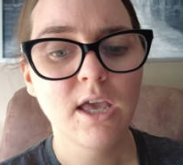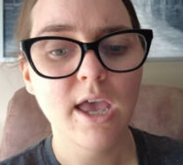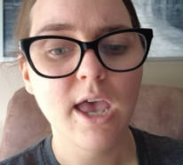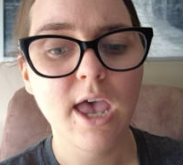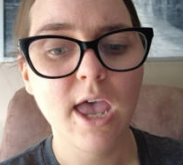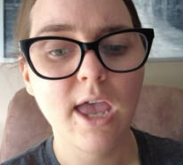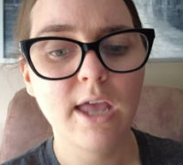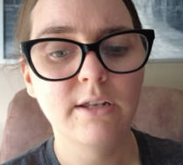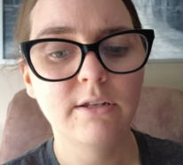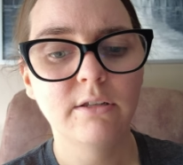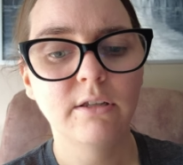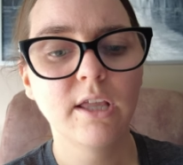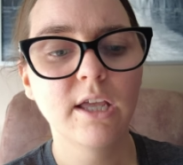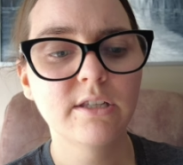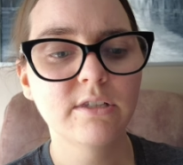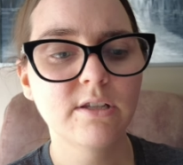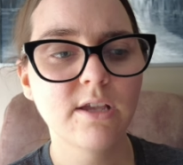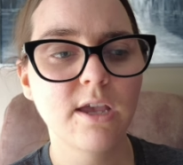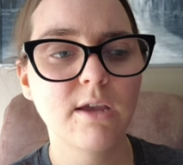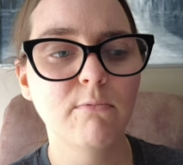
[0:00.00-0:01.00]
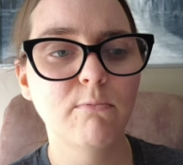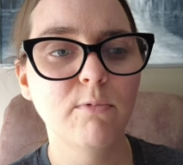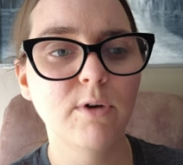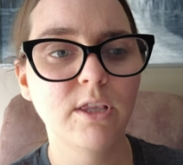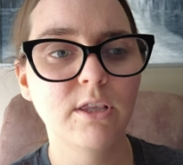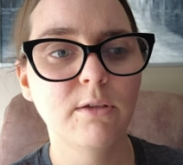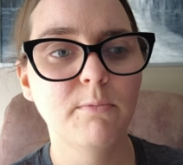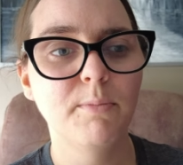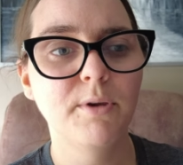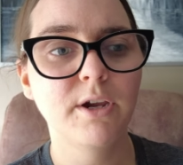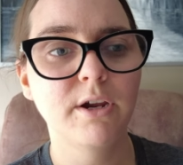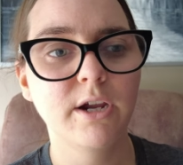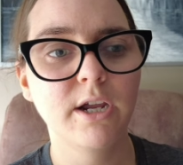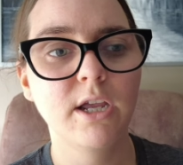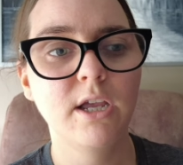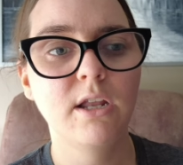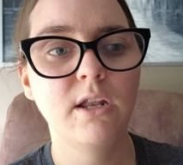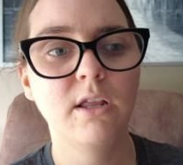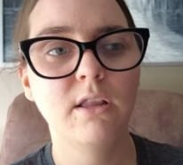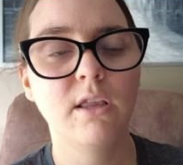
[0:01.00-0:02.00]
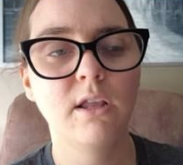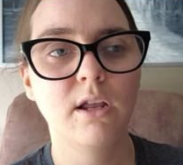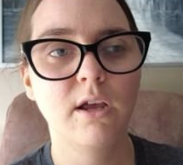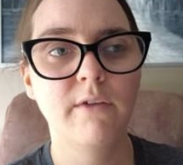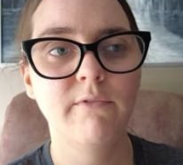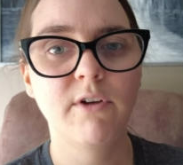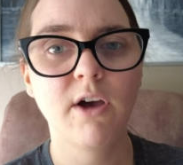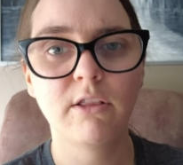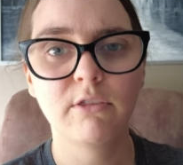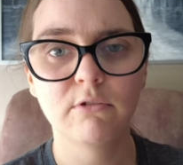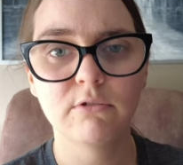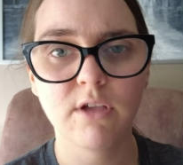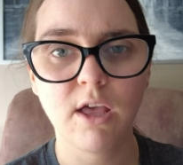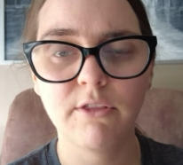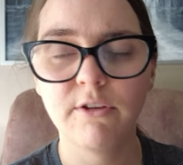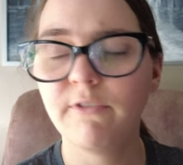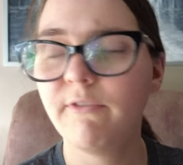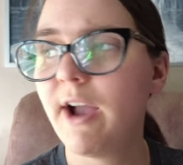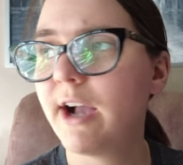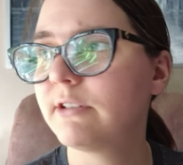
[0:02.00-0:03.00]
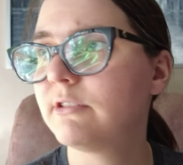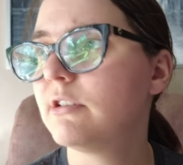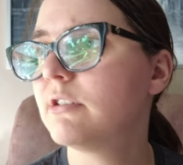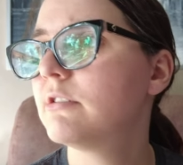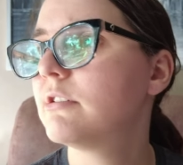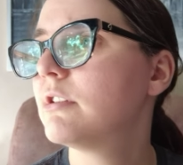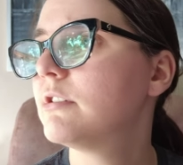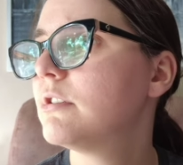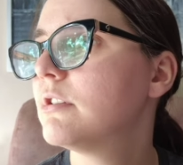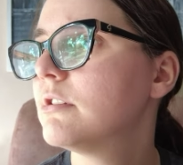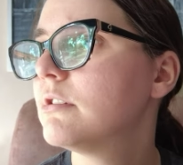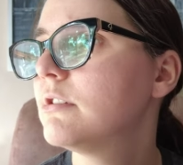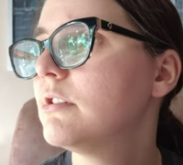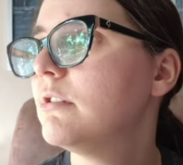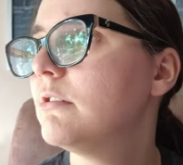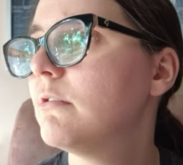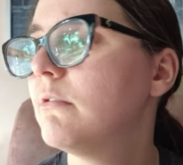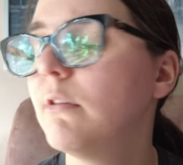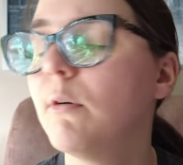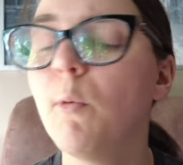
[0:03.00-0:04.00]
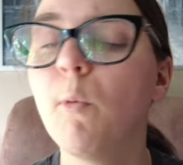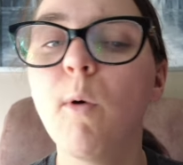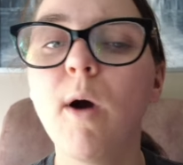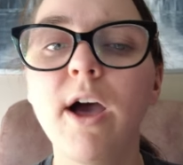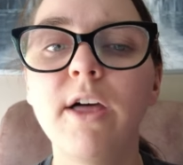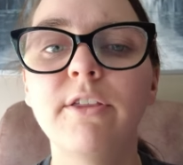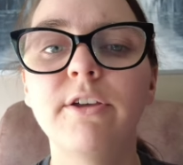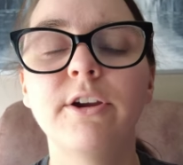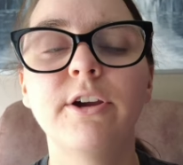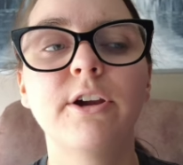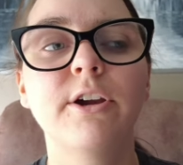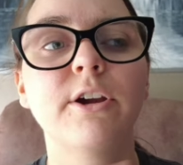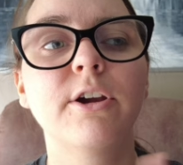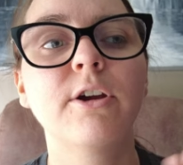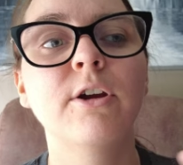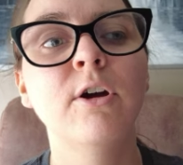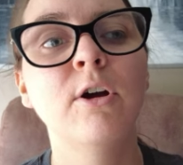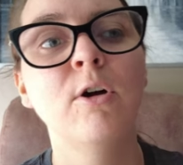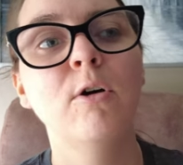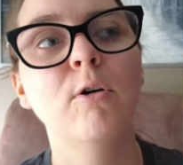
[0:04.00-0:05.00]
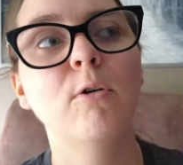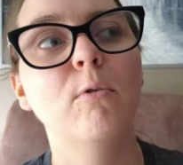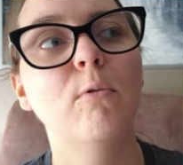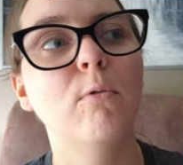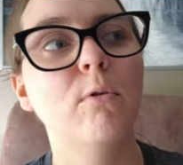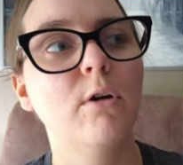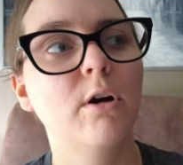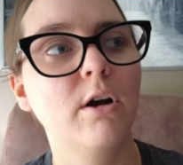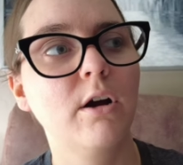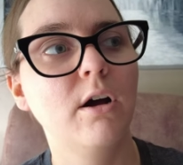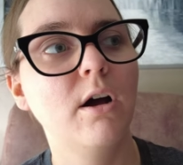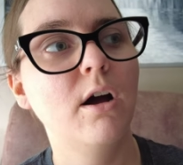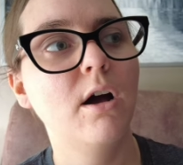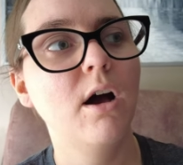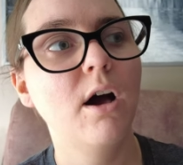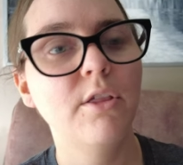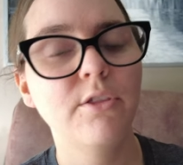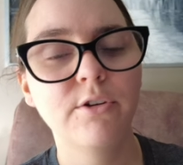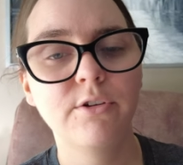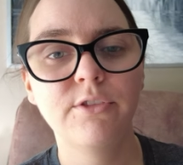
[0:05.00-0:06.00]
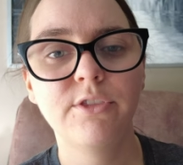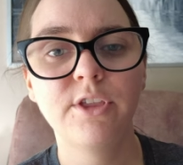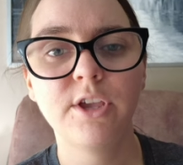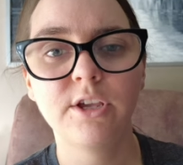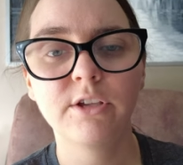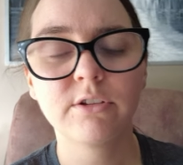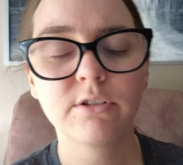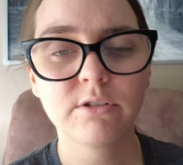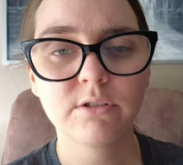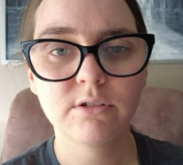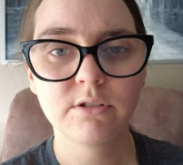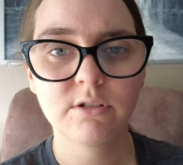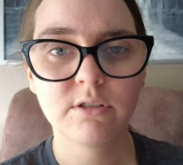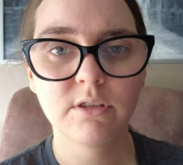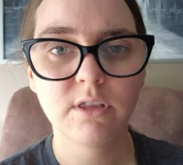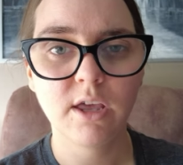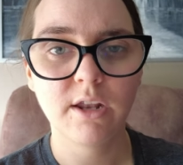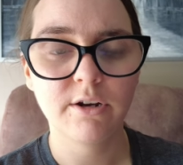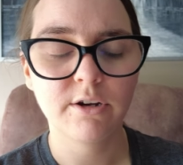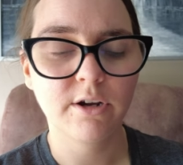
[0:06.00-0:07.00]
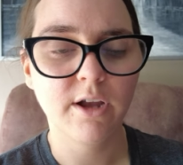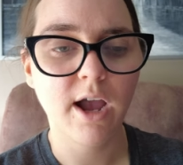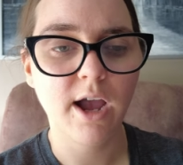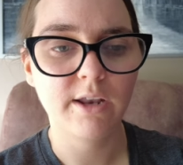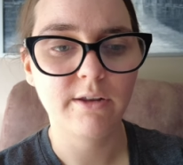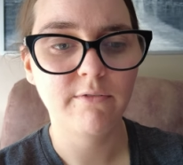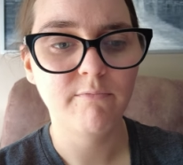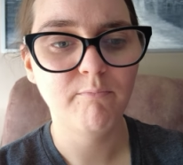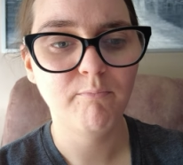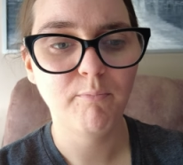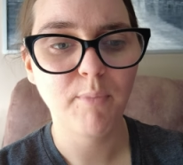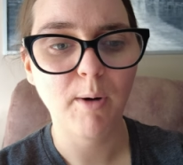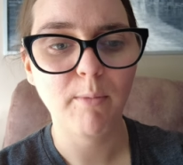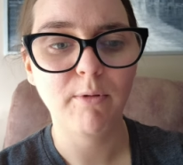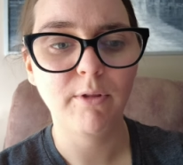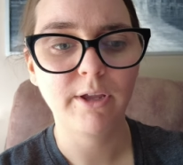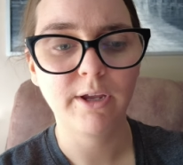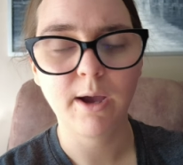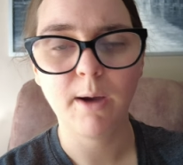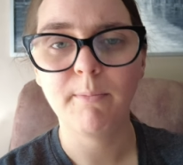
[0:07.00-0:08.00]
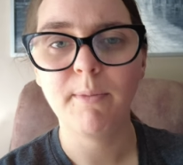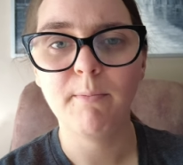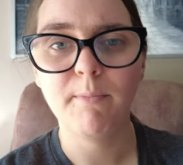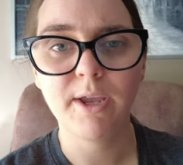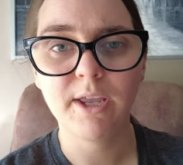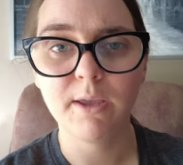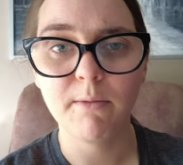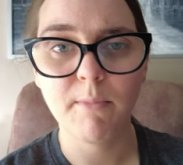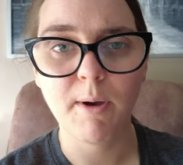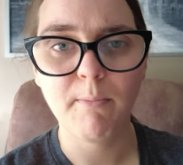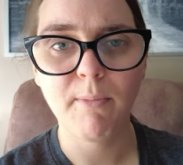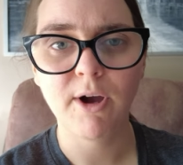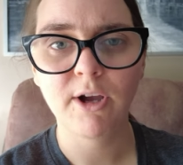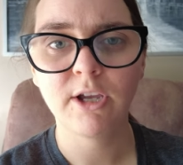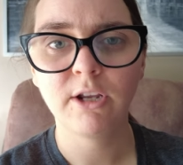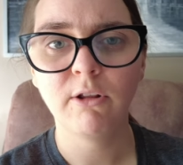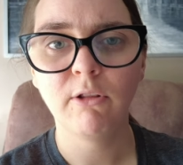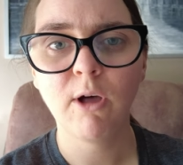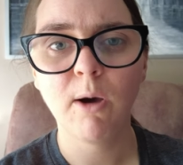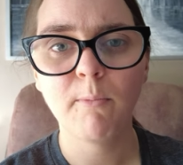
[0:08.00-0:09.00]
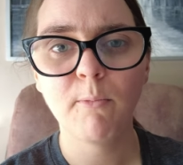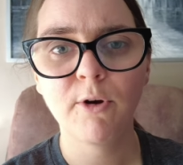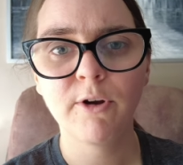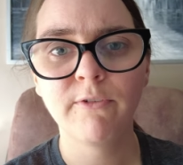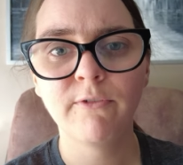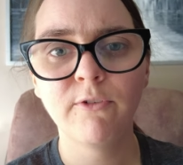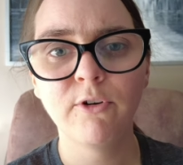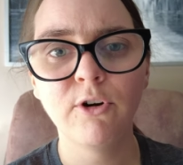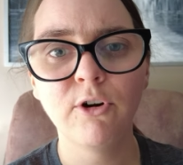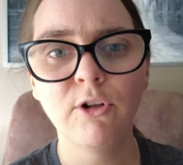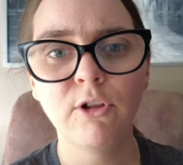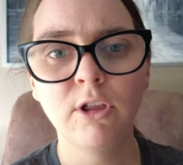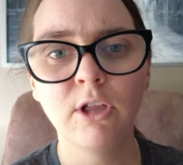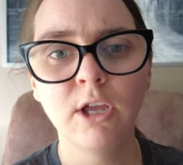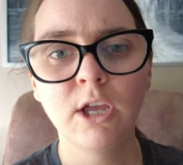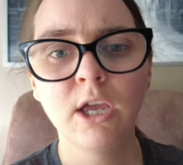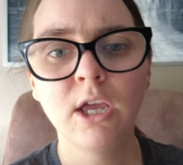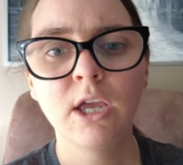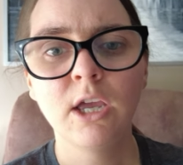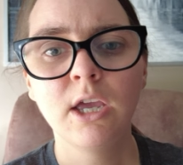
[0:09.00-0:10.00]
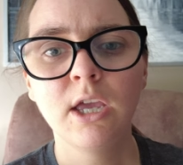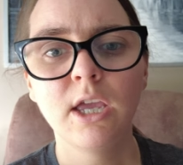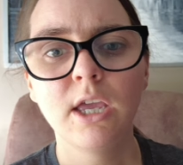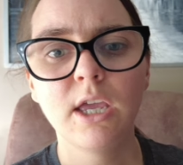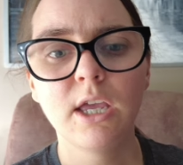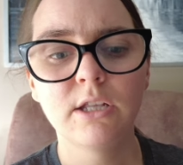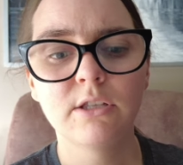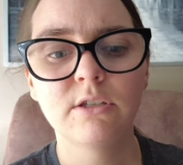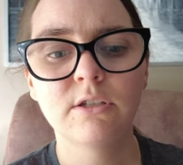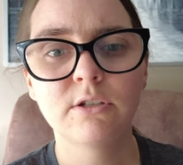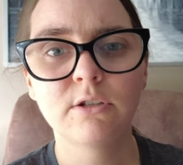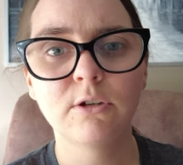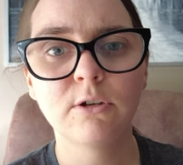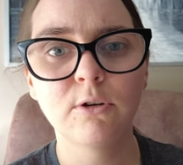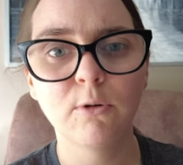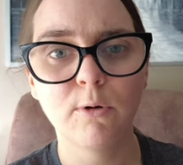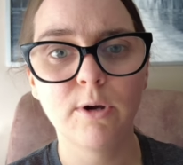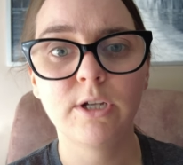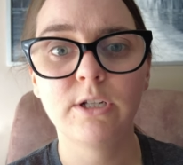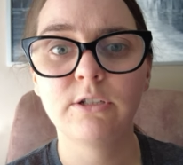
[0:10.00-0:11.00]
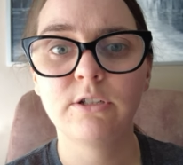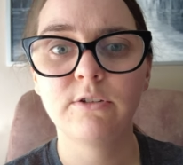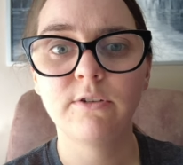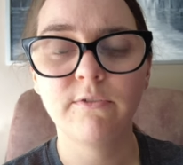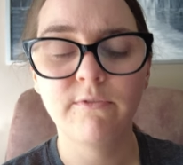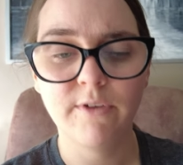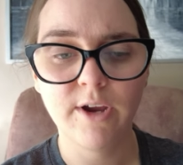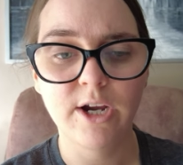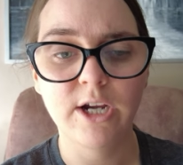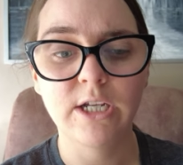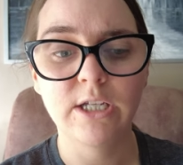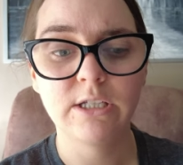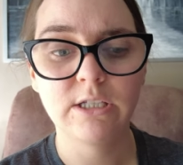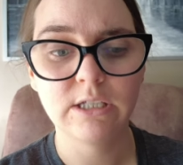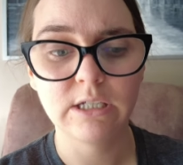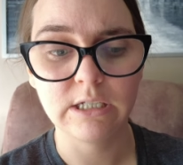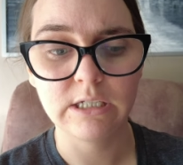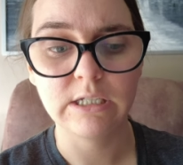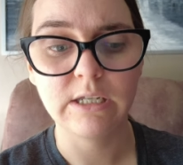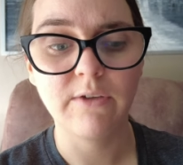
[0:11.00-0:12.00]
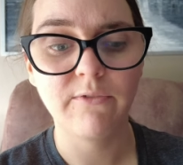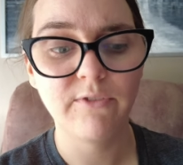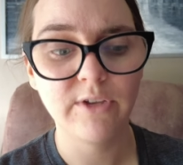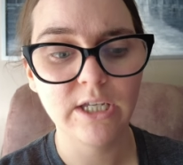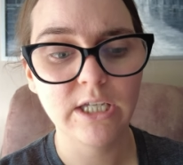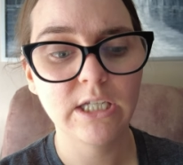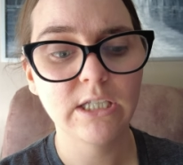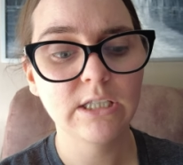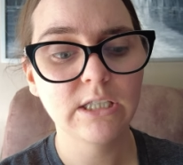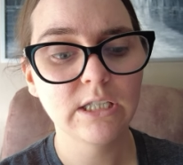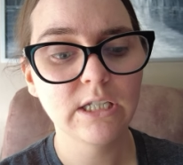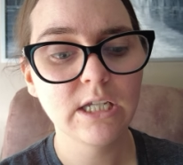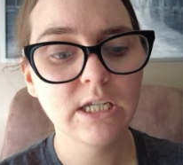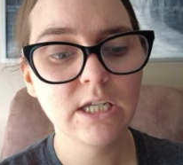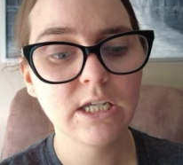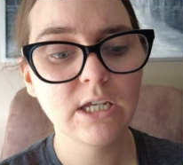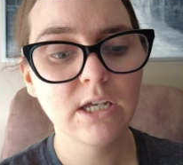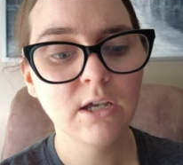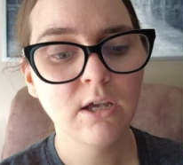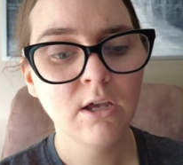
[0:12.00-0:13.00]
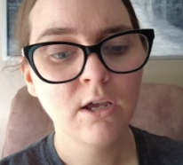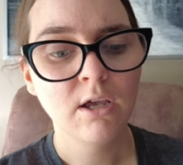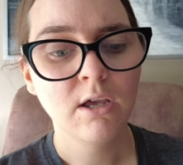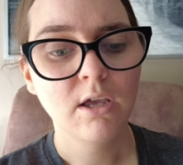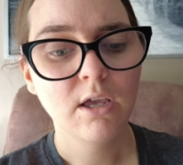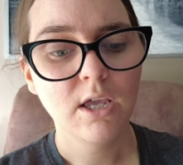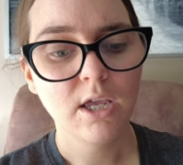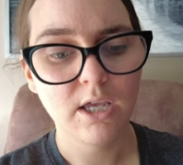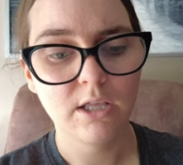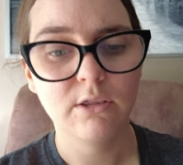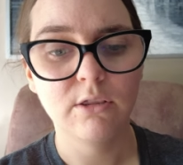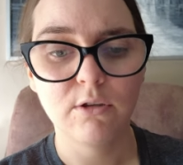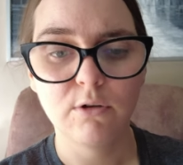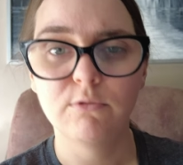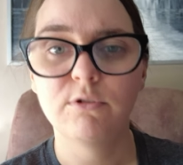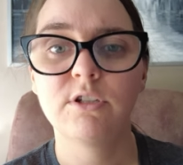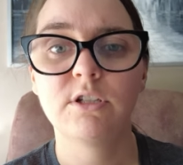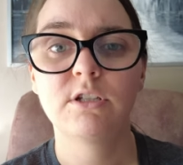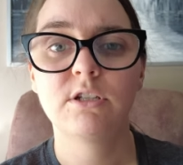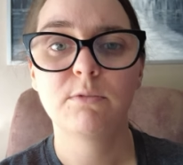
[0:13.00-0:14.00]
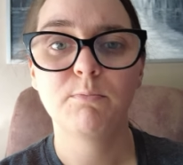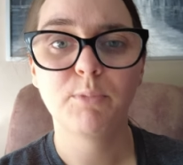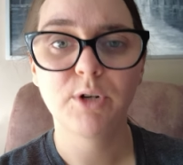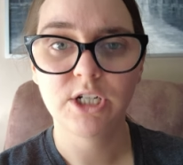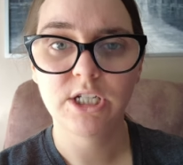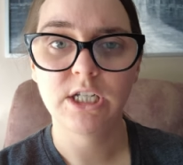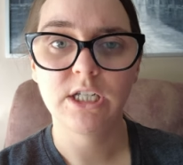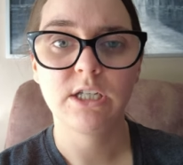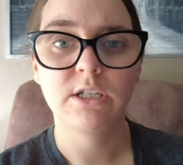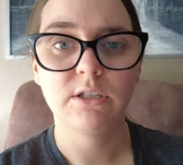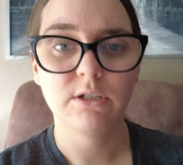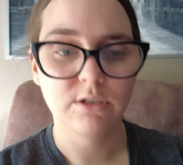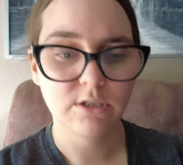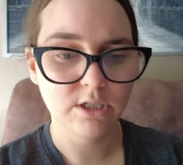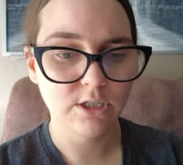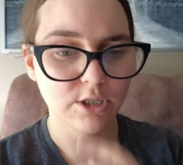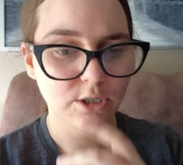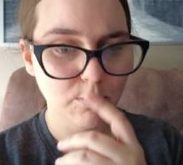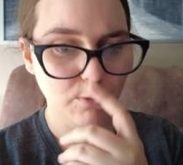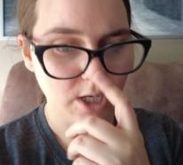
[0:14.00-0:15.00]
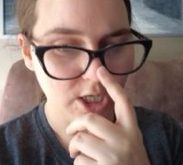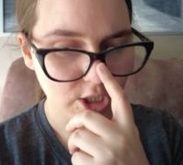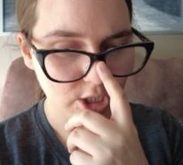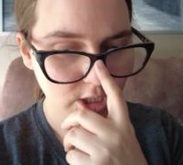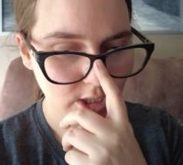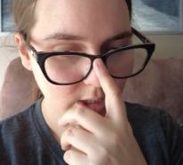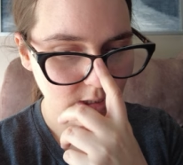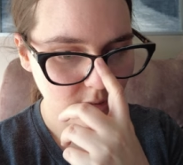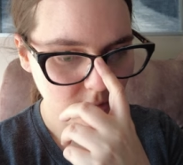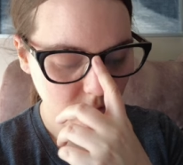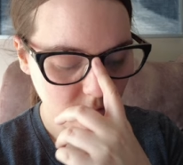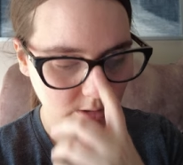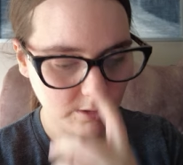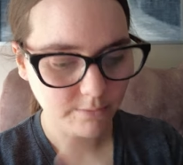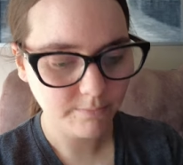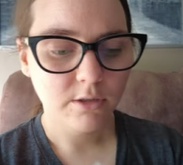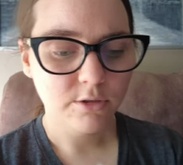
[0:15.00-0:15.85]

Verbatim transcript: And let's say with a period, and then I've got those other factors such as, you know, the weather or other things that are kind of bubbling up and making my bucket a lot more full, it's going to vary significantly in those particular situations.